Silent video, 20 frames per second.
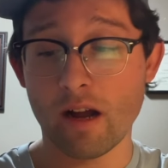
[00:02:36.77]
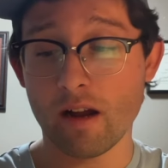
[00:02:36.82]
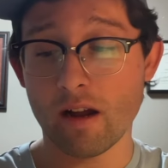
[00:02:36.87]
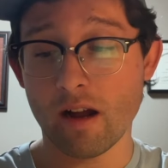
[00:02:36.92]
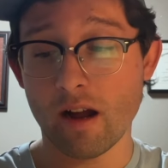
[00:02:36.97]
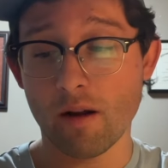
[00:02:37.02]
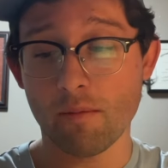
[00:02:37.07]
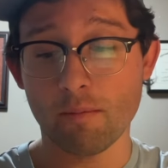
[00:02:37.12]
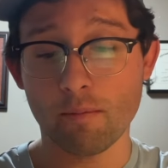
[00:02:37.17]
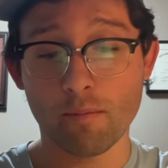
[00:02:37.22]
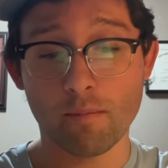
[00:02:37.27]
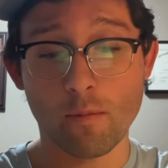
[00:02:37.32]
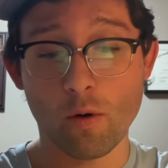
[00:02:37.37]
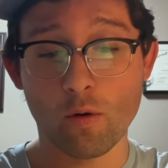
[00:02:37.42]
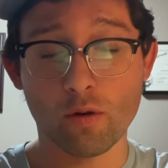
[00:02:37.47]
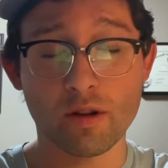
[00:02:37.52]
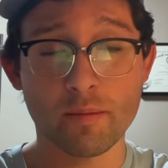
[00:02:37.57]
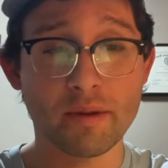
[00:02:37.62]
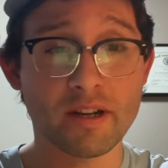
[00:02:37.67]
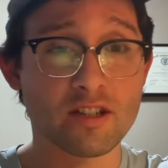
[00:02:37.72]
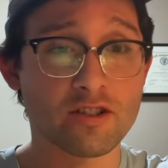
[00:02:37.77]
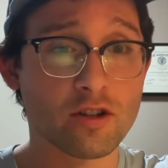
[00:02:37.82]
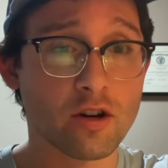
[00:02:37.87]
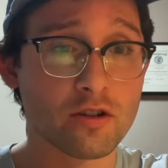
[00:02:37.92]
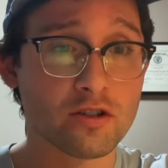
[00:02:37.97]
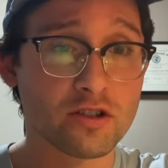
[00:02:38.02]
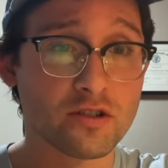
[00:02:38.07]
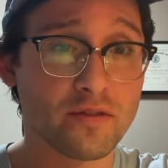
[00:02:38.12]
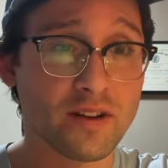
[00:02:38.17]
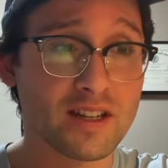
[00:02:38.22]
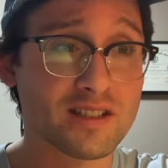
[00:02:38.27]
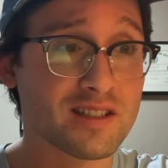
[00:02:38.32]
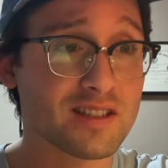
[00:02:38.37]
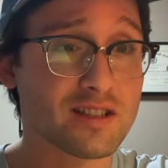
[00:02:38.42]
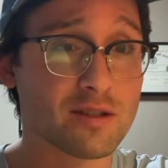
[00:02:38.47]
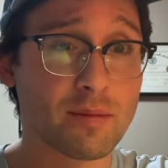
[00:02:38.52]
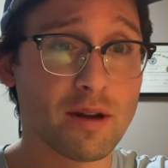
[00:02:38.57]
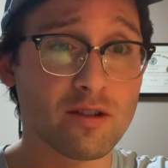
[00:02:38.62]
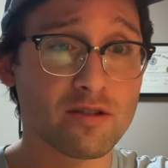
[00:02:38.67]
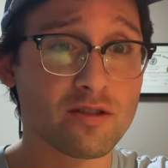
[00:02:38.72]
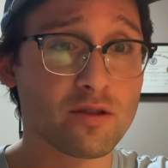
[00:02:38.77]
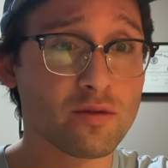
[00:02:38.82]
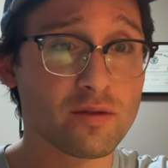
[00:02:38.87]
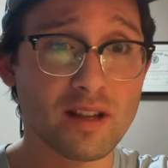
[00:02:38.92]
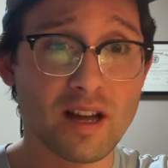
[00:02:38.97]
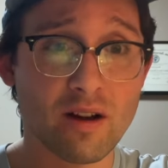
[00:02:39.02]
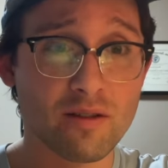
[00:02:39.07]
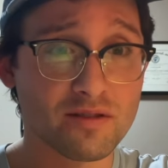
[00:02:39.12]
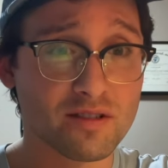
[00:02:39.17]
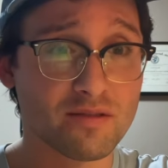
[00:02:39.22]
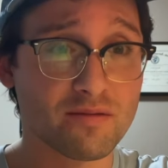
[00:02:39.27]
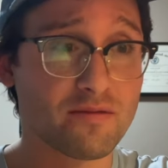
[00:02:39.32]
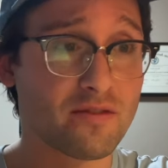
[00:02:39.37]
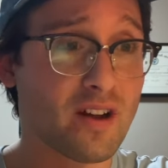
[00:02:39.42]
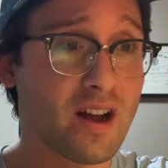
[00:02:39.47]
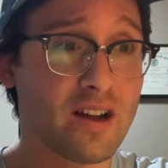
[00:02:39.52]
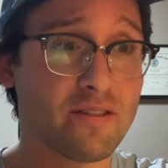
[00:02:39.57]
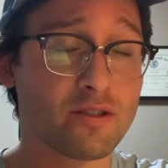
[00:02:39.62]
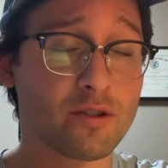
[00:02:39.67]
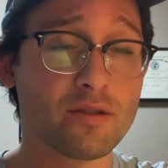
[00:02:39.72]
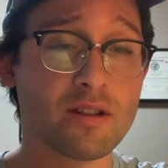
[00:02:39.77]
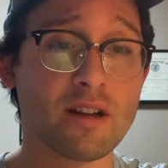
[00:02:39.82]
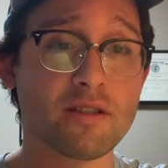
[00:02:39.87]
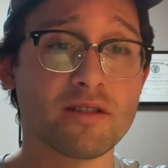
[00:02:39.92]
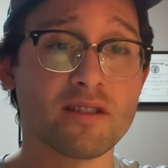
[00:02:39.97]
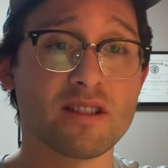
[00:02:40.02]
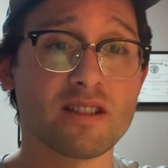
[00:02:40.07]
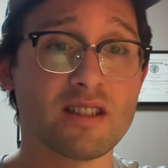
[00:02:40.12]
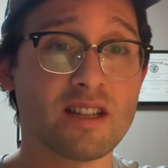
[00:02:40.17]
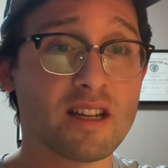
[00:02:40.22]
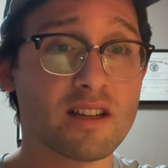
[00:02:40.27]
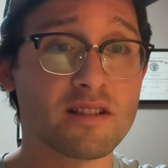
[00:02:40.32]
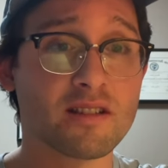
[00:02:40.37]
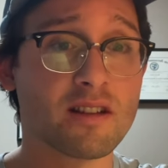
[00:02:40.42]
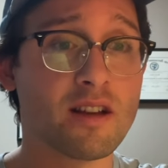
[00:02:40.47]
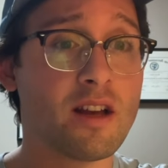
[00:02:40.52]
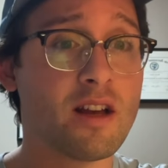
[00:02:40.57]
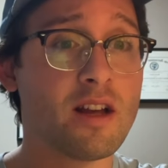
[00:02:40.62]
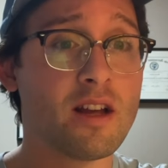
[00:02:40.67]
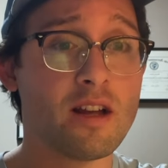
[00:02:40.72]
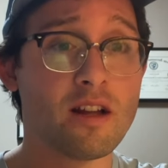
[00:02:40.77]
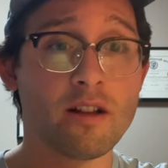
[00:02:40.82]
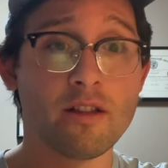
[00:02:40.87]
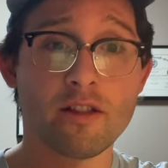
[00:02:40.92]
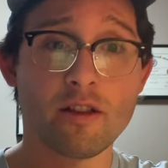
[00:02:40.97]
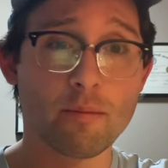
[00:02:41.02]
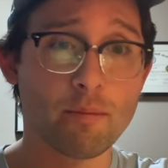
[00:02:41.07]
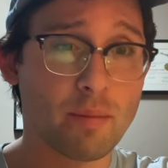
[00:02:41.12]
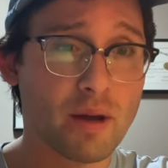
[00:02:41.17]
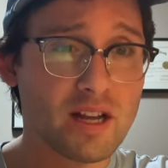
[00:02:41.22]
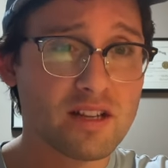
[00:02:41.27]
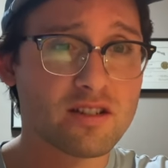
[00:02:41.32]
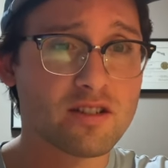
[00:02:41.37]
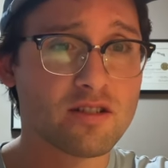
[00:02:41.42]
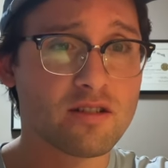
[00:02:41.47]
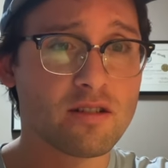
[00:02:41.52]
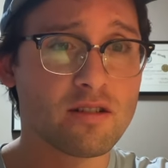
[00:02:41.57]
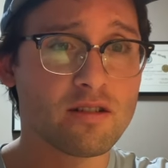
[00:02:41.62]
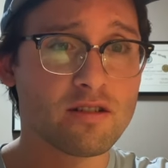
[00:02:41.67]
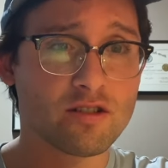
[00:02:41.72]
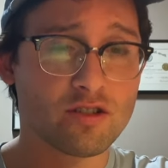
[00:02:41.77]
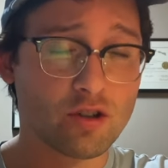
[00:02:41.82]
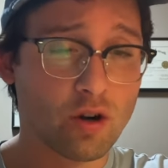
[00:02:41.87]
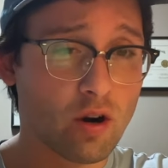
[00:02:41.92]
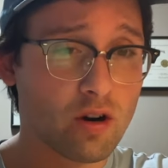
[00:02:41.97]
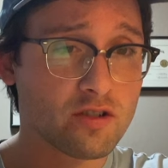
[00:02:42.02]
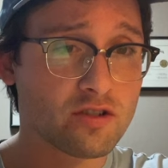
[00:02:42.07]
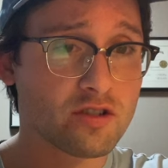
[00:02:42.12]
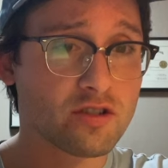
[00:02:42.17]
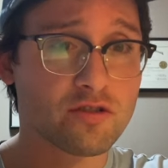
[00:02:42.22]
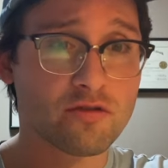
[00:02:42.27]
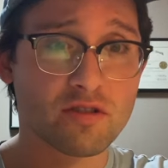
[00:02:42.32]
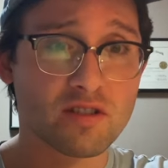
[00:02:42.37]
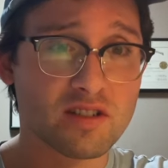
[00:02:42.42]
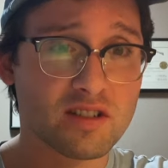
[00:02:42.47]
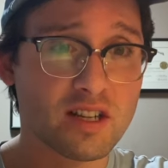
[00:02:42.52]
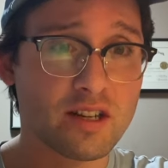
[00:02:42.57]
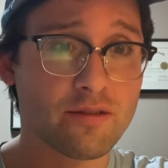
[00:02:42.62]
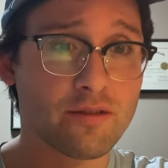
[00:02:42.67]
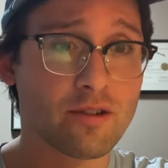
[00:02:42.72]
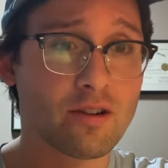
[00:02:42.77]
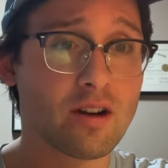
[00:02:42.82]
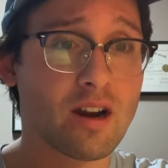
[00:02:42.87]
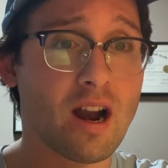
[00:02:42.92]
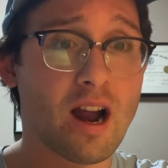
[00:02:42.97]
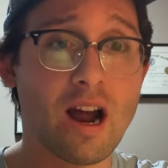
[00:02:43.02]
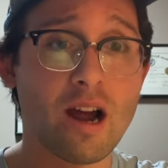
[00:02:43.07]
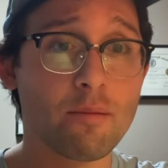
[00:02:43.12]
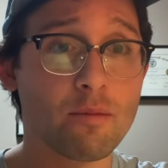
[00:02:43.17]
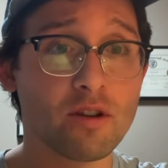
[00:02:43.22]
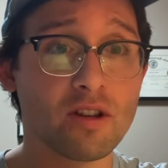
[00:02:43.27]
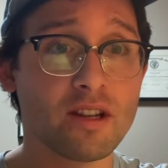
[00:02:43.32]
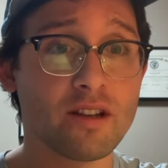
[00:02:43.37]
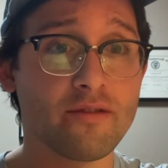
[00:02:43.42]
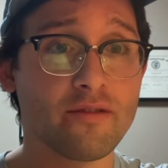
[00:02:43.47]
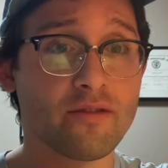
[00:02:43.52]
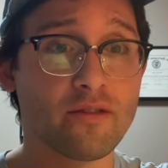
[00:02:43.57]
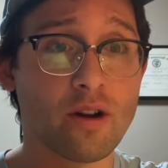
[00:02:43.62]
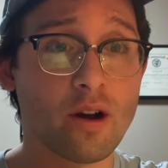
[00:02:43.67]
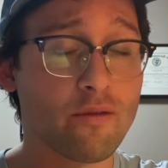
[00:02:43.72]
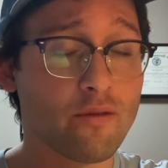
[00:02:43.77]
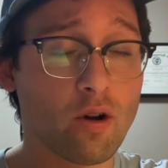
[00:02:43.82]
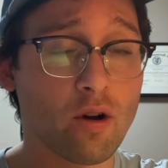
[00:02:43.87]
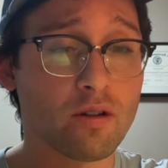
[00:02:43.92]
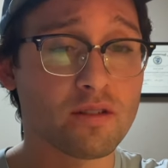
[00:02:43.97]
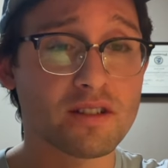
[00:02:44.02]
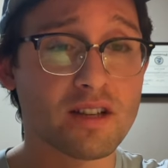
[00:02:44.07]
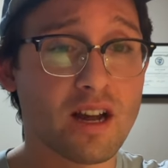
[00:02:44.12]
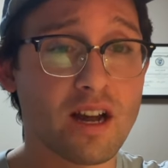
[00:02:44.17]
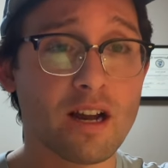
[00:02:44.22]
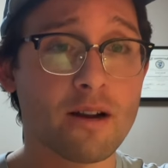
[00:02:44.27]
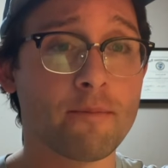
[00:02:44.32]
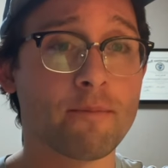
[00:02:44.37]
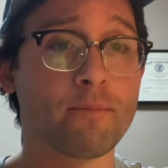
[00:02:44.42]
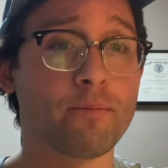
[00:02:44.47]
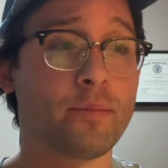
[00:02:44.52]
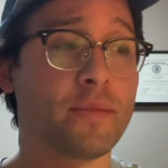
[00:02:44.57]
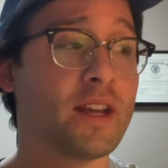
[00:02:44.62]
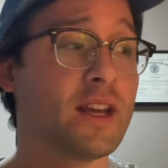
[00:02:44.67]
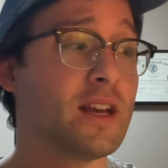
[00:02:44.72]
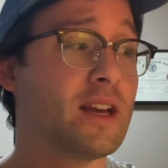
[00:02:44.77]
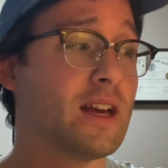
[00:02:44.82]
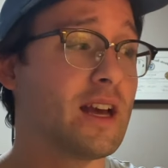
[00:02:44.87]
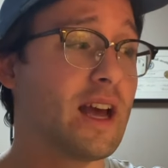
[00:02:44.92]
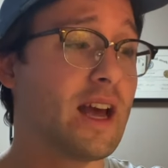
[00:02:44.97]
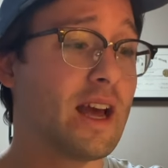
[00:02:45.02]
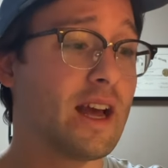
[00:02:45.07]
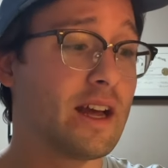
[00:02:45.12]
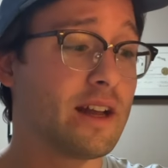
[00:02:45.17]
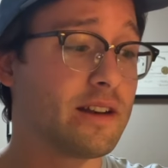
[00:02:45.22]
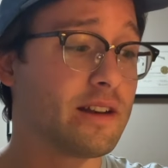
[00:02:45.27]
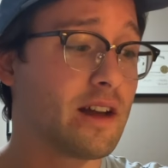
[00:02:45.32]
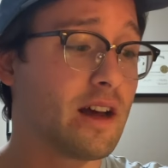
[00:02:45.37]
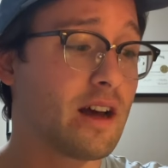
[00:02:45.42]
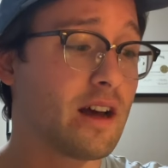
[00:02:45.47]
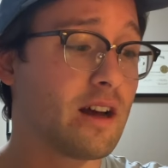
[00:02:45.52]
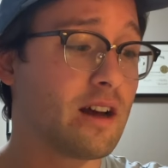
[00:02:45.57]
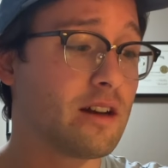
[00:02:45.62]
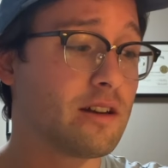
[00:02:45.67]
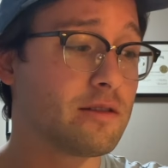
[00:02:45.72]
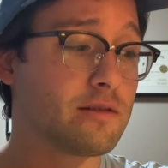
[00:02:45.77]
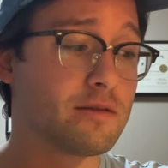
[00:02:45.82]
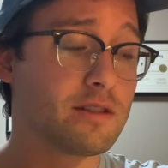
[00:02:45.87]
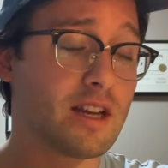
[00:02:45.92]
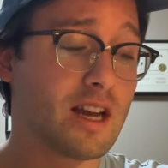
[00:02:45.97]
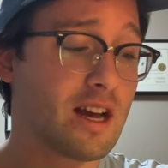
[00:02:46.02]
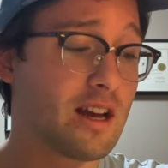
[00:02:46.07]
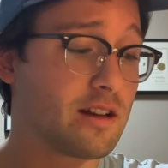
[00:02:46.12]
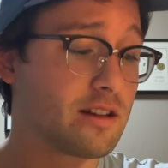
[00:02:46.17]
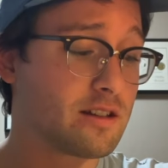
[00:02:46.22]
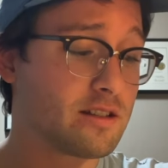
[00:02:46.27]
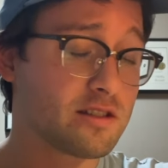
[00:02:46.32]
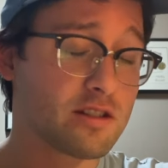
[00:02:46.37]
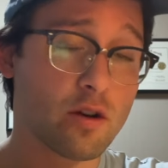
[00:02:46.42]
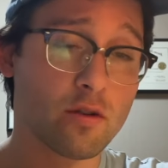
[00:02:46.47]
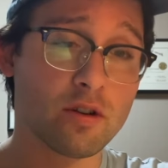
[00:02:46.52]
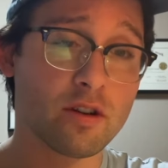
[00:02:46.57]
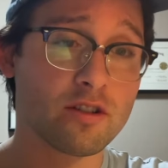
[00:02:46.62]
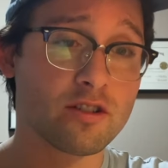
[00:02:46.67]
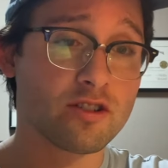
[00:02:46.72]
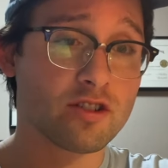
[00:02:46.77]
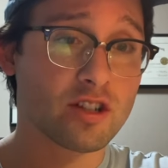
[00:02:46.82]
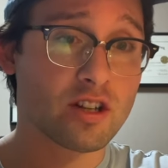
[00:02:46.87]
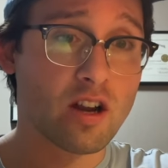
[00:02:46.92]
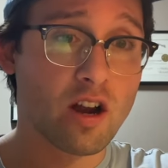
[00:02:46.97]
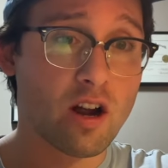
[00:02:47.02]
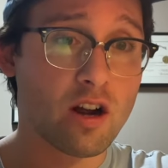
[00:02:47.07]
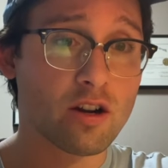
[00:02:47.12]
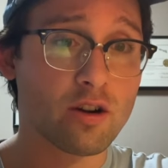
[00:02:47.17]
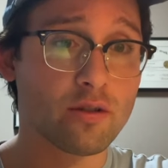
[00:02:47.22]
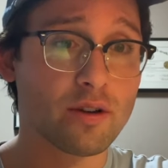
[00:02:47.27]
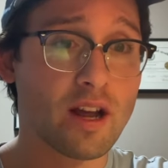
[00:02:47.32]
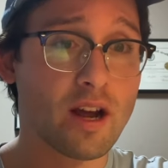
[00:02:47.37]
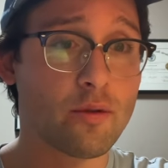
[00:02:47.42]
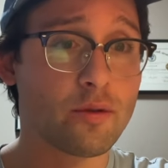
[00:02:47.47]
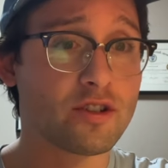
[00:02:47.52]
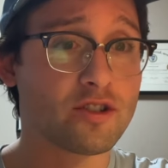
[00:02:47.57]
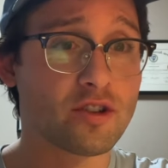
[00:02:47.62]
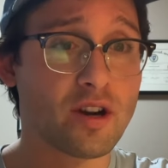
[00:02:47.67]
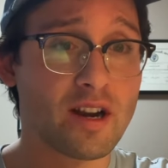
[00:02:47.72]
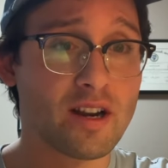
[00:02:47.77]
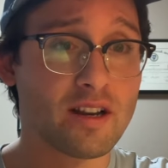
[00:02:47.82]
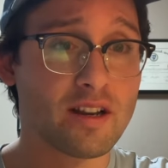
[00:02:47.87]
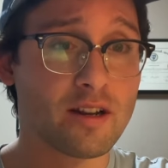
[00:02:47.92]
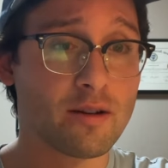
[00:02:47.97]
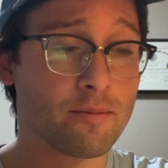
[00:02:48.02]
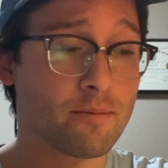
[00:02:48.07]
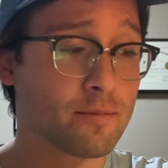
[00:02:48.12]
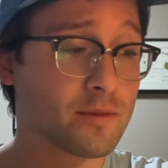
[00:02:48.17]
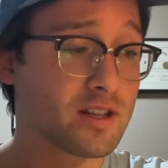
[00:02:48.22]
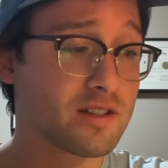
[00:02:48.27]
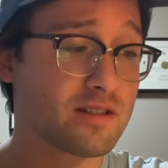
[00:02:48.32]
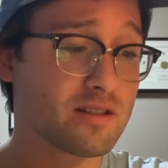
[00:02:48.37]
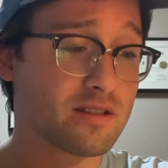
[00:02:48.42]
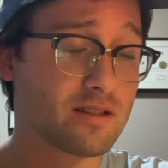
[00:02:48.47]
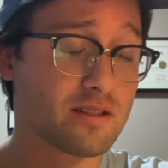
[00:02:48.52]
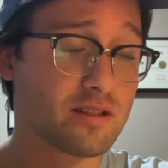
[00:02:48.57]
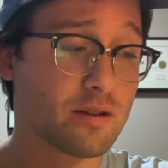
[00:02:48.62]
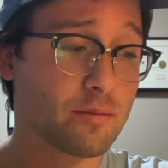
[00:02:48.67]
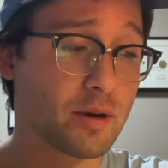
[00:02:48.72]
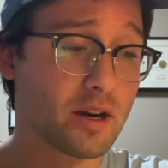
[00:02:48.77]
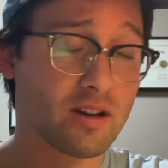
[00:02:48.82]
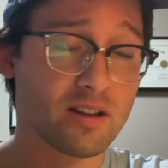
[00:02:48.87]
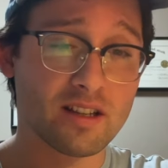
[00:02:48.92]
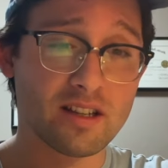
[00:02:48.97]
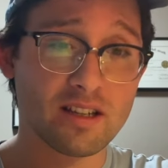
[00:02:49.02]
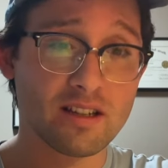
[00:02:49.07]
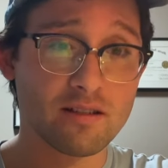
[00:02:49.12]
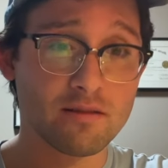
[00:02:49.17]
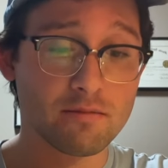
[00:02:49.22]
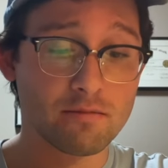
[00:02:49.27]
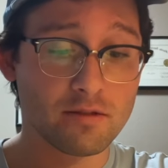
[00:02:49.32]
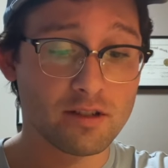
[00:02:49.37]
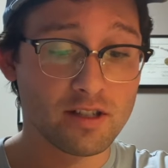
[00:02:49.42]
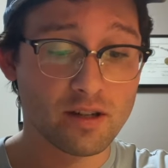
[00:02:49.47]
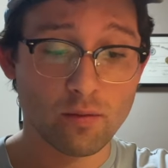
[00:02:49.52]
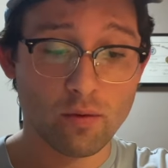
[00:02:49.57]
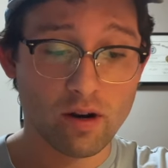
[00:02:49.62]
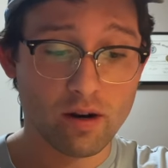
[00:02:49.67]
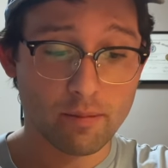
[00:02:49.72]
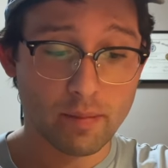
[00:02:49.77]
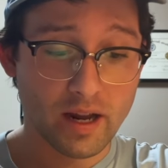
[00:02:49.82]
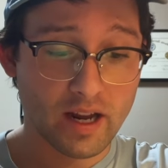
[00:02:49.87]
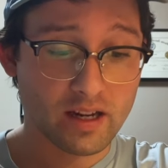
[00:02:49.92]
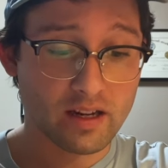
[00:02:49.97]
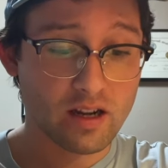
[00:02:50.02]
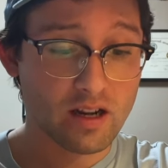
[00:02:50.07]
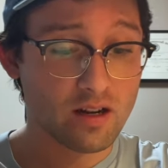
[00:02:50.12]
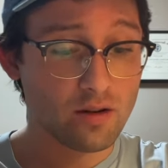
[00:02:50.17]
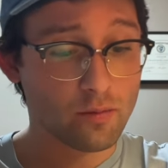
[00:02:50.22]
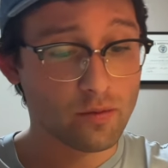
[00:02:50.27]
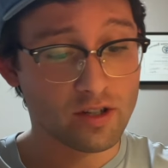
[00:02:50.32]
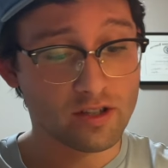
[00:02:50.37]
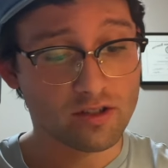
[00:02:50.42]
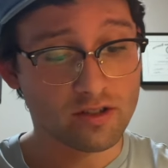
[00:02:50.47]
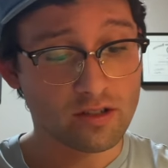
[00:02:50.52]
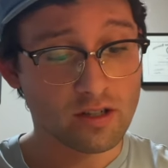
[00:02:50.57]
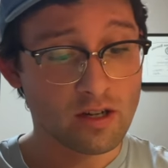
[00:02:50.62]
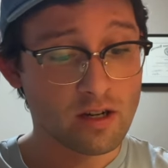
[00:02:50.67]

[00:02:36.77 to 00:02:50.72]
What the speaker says: I'm only been a Chargers fan since about 2005, 2006. The best Chargers receiver, I believe, of all time. And yeah, he's going to Chicago now. We traded him because apparently you didn't want a pay cut, which